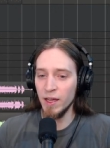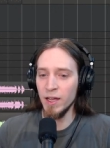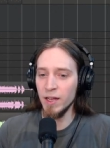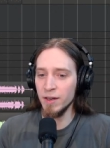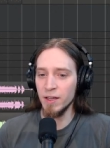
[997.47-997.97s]

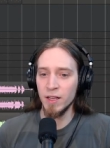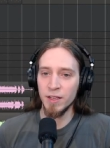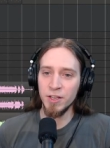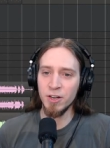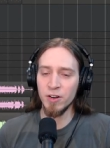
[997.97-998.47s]
And
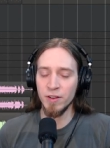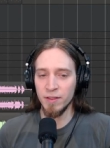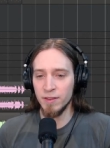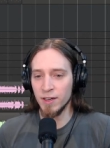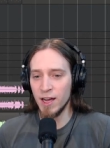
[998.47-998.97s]
here,
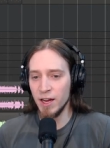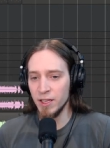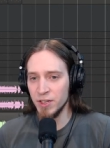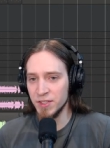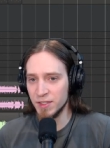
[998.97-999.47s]
the
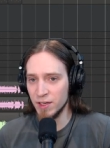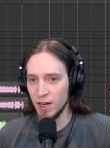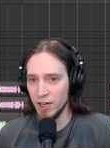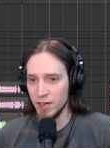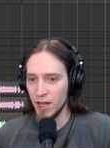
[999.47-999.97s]
hi-hat is
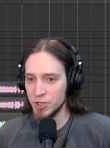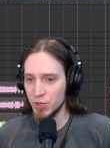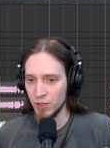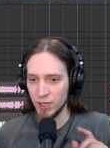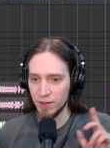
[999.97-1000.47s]
kind of
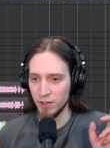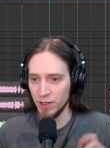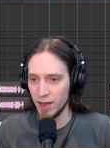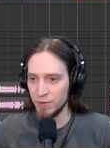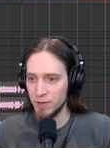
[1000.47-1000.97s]
naturally in the
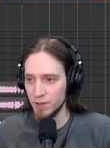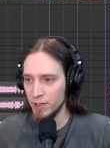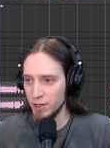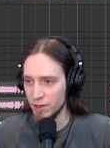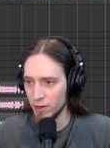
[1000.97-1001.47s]
left
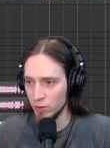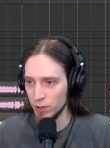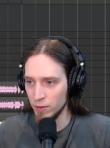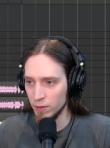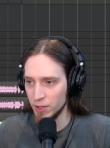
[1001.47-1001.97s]
ear.
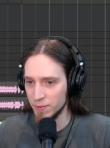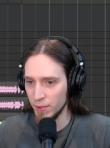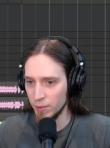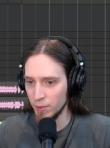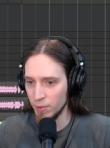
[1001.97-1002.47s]
Oh, let's
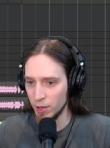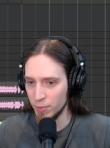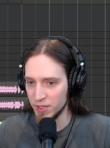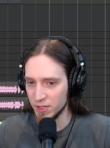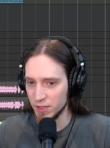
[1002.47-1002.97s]
maybe
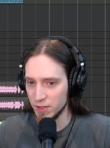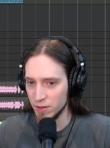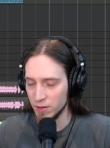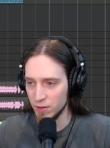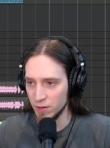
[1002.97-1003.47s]
bypass
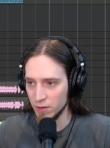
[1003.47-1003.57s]
this.